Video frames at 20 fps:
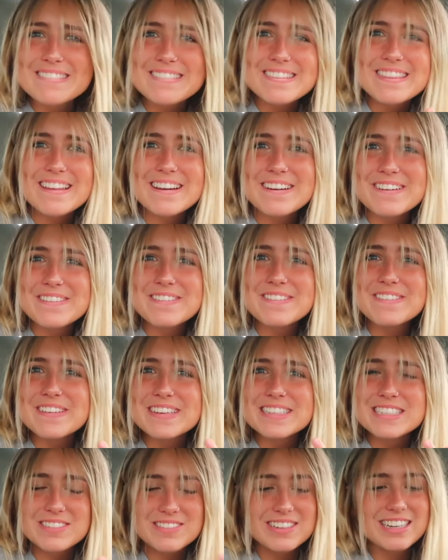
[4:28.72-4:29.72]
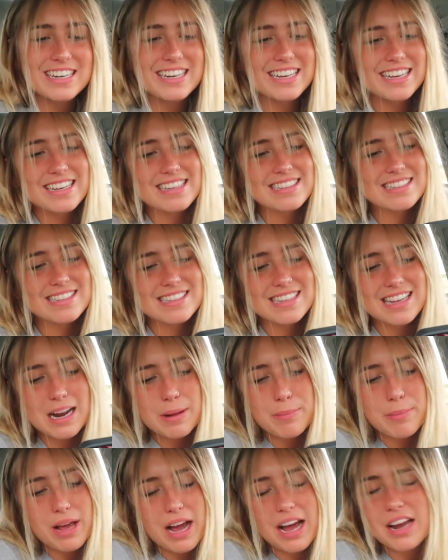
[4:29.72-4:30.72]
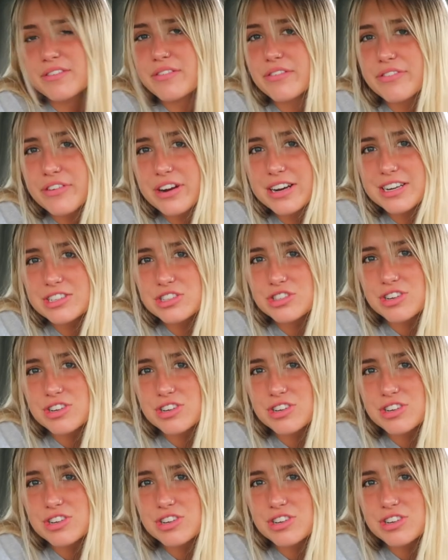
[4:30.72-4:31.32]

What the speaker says: know which one it is and I'm kind of afraid to